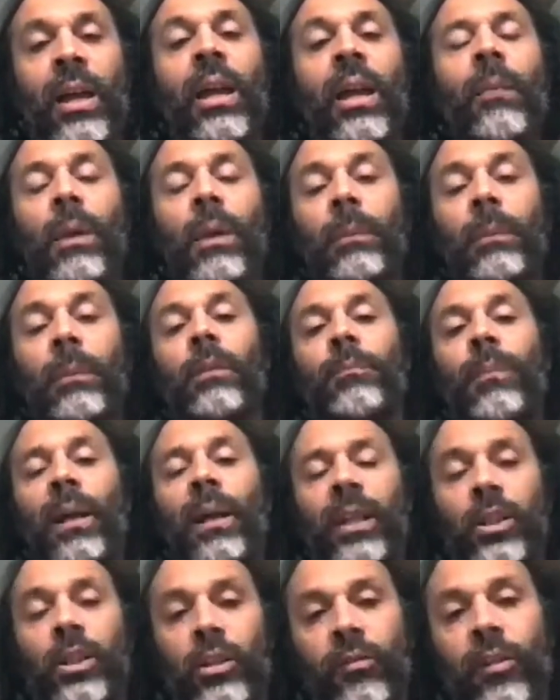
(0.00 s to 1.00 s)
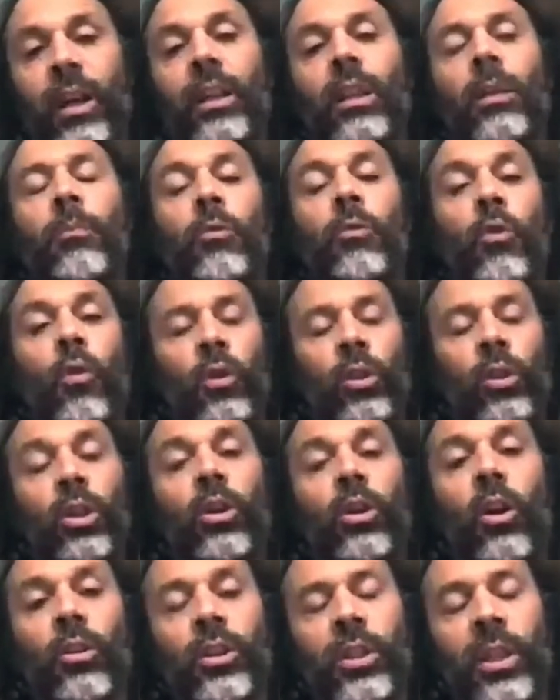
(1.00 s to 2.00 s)
people had managed to find a broader
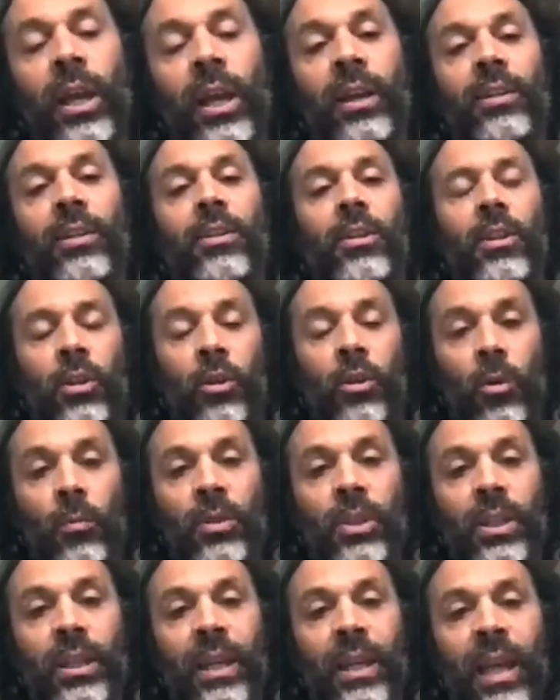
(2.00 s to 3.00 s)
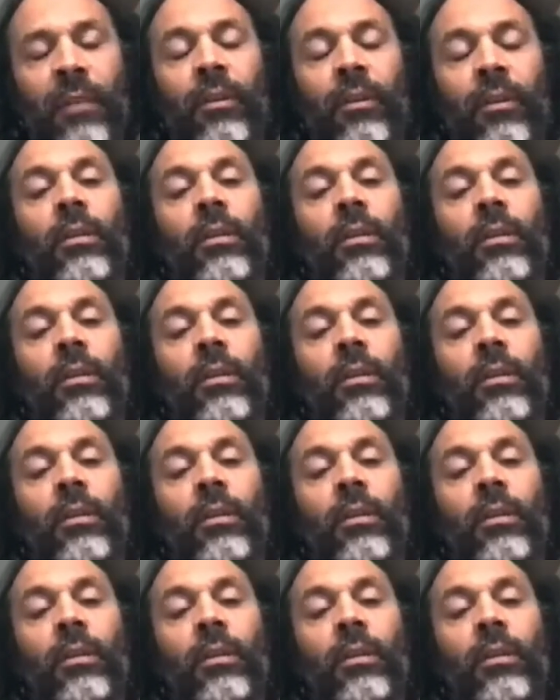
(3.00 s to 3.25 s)
context to come together,